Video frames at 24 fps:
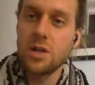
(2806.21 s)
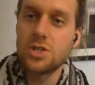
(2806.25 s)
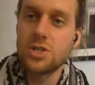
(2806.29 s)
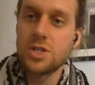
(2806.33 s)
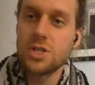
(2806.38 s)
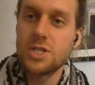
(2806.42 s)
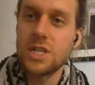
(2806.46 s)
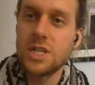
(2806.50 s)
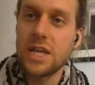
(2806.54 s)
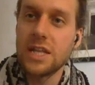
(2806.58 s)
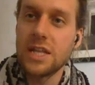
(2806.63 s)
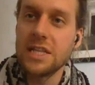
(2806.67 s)
I'll
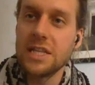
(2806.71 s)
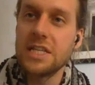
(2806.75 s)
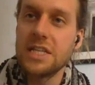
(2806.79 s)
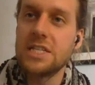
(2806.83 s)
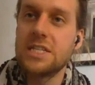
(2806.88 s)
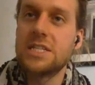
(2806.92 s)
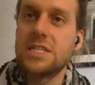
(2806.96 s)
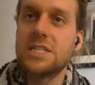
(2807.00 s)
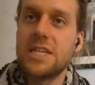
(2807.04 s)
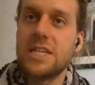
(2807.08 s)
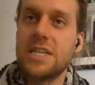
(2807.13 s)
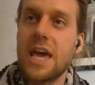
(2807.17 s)
just at
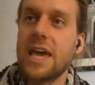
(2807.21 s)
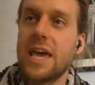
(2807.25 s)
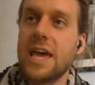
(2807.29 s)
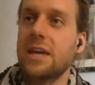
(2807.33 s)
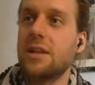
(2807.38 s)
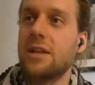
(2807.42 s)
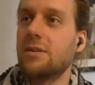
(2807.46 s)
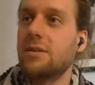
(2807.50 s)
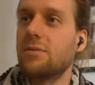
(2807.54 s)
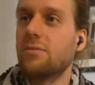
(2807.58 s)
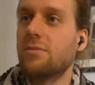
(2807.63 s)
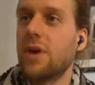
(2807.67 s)
least say
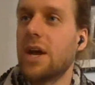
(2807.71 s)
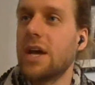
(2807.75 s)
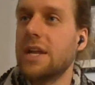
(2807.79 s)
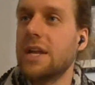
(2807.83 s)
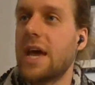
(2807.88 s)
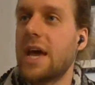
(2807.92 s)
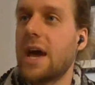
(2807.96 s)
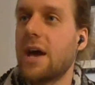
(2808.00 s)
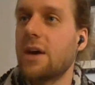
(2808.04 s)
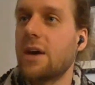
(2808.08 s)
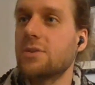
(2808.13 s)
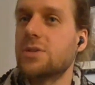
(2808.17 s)
it right
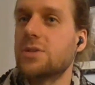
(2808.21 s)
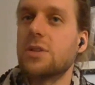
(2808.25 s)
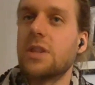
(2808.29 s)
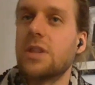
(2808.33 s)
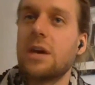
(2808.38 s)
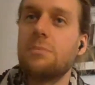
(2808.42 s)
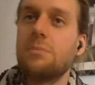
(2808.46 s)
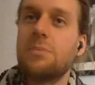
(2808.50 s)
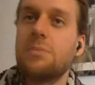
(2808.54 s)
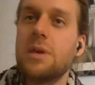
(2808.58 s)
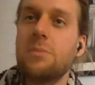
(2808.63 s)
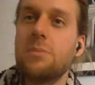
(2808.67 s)
now so
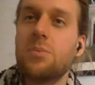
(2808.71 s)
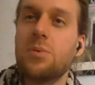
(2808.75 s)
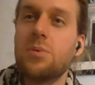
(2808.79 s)
that